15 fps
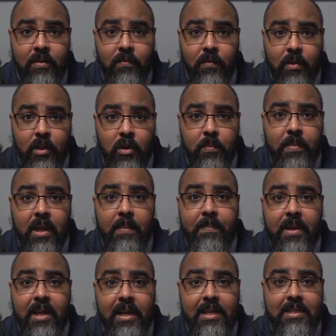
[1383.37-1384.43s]
for a little bit
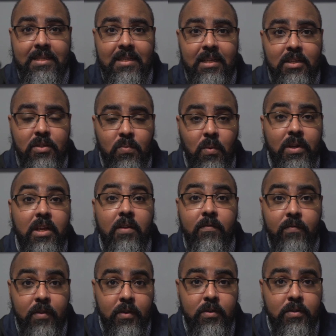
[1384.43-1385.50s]
because this one
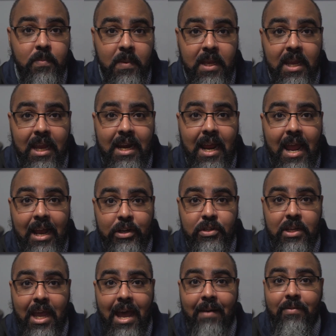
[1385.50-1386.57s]
confused me, and I
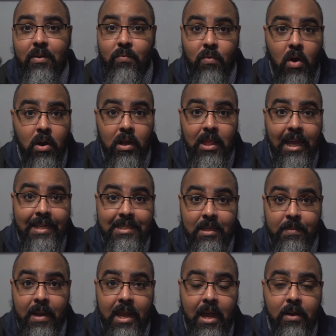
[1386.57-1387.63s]
actually have the wrong lights in
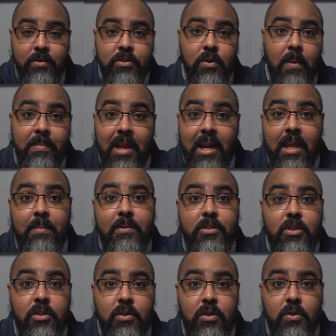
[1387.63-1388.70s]
my house, so I'm not able
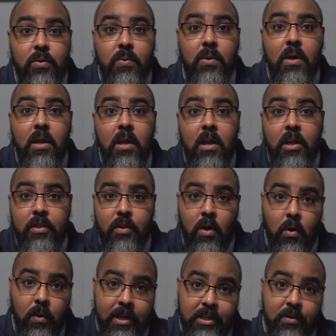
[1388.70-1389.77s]
to do the
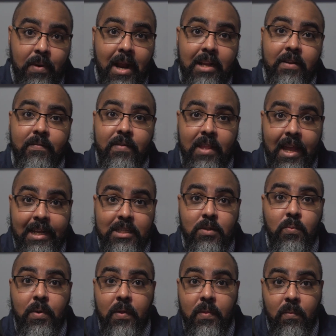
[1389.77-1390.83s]
whole interactive lights
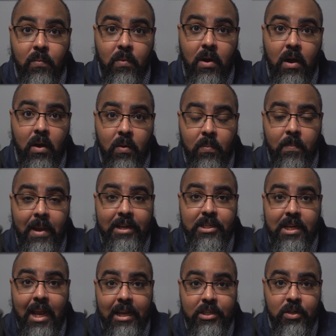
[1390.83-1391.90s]
with
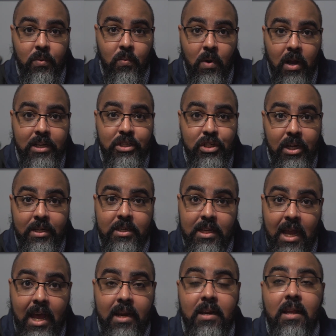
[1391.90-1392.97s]
Magic Wand just
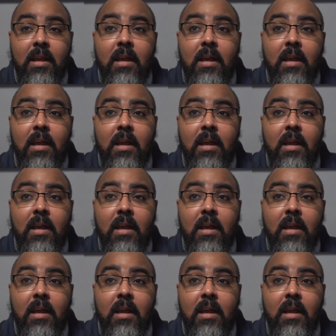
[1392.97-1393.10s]
yet.